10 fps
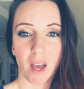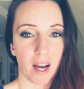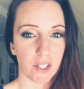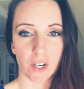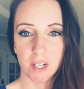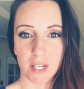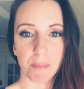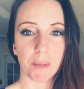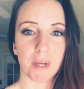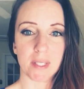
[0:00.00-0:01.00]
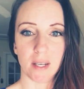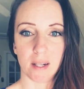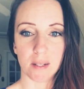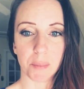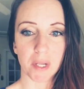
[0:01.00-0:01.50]
I started
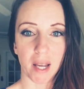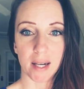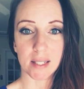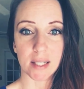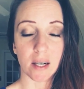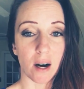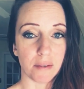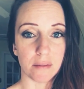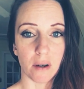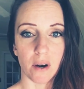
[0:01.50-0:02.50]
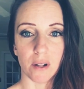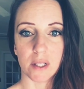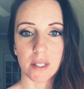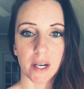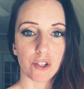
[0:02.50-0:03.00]
implementing the plan to get off of all the
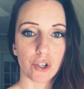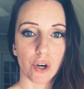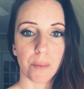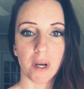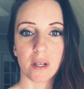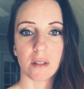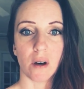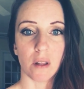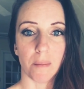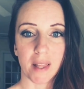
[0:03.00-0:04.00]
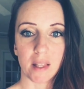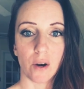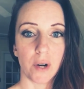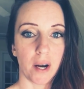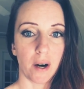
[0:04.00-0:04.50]
psychotropics, all the
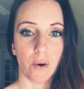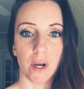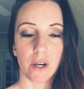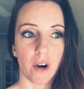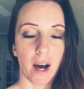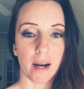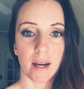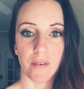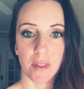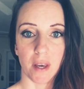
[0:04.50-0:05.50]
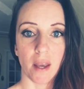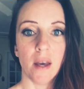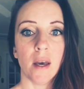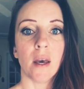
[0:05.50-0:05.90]
methadone, heroin, crack, everything.